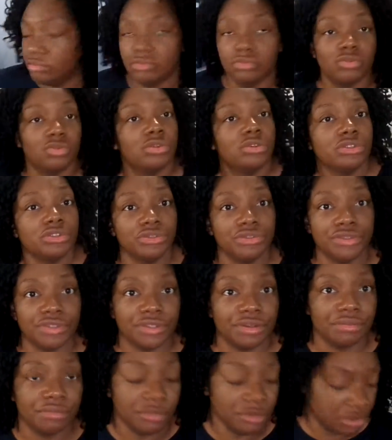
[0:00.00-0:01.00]
We'll use
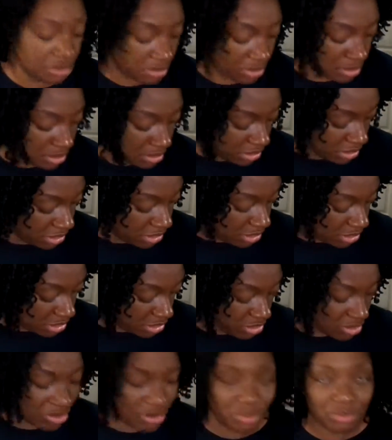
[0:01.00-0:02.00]
them,
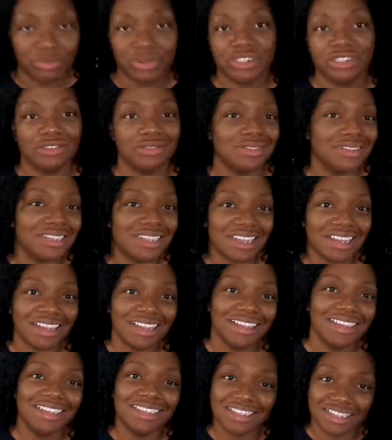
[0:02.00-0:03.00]
you know, but you could
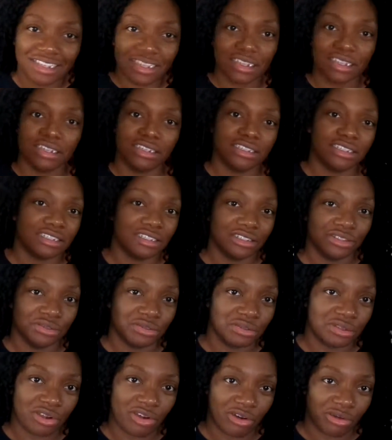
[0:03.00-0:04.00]
easily just use
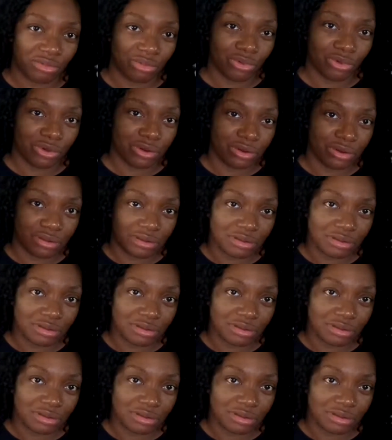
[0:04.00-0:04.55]
cardboard.